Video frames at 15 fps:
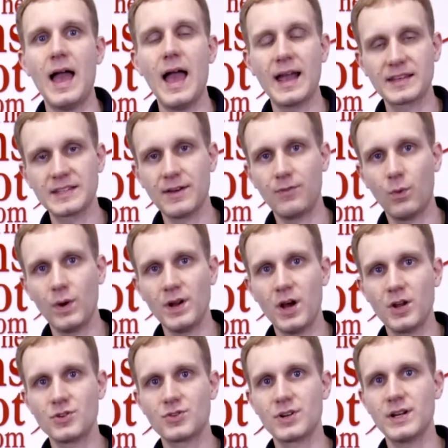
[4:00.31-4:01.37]

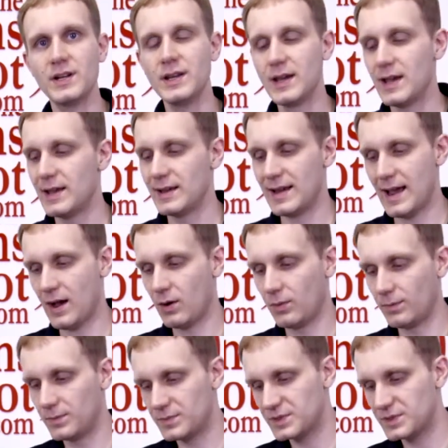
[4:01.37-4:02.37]
XF100. Now,